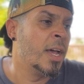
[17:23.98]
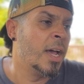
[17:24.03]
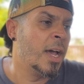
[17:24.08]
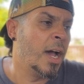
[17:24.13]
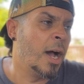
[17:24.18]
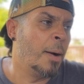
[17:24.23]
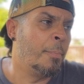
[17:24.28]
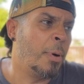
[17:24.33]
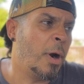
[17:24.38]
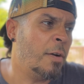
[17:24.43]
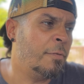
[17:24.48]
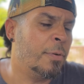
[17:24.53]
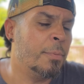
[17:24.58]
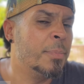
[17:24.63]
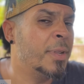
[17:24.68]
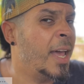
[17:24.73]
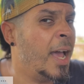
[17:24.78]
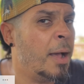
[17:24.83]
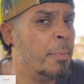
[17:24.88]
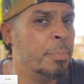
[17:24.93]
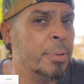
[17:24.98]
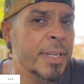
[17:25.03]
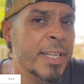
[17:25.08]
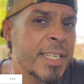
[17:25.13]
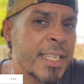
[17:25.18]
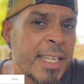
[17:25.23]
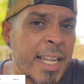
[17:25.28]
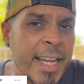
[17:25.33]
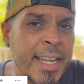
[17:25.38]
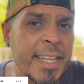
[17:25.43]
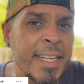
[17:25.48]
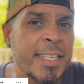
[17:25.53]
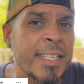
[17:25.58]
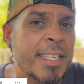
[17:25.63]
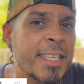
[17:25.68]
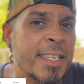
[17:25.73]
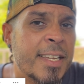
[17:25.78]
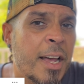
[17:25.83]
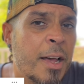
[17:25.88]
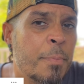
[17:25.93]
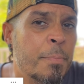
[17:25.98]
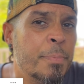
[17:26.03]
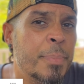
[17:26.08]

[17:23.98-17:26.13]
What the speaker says: Apart from that, please like and sub,